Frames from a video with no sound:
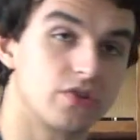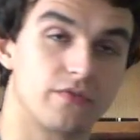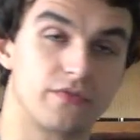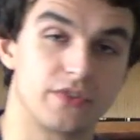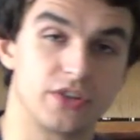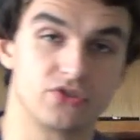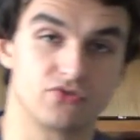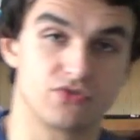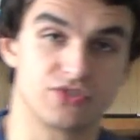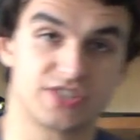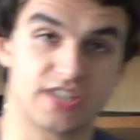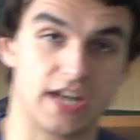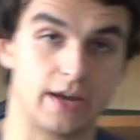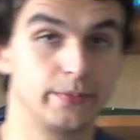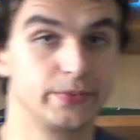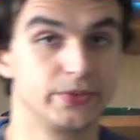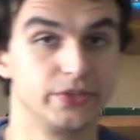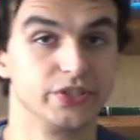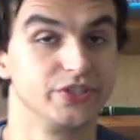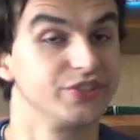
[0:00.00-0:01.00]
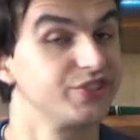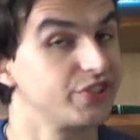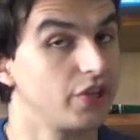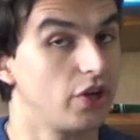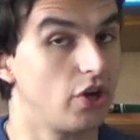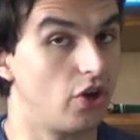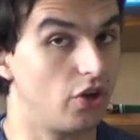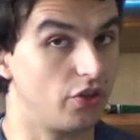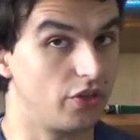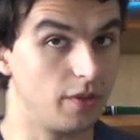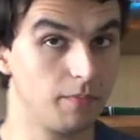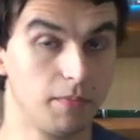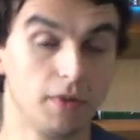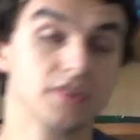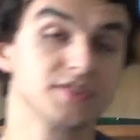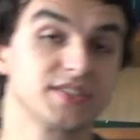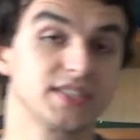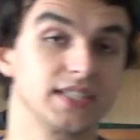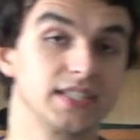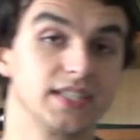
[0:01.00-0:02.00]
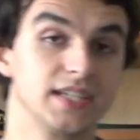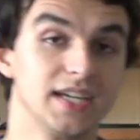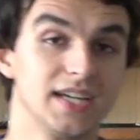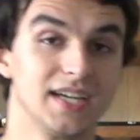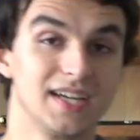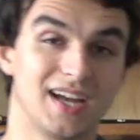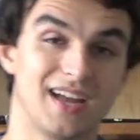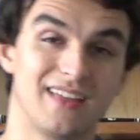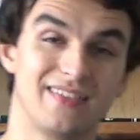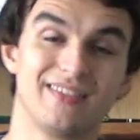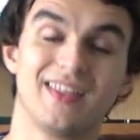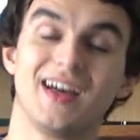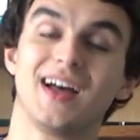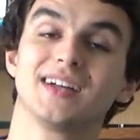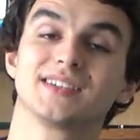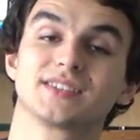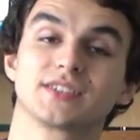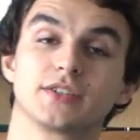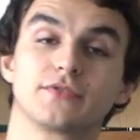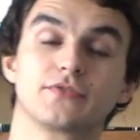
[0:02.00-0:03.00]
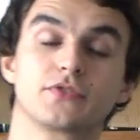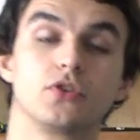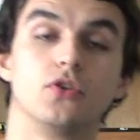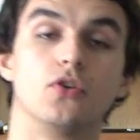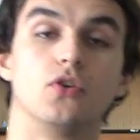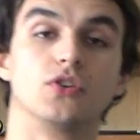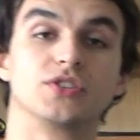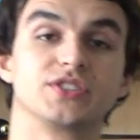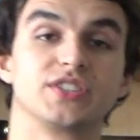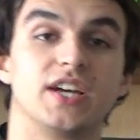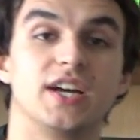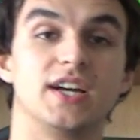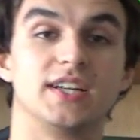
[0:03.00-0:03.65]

of these receptors on the body, and that, of course,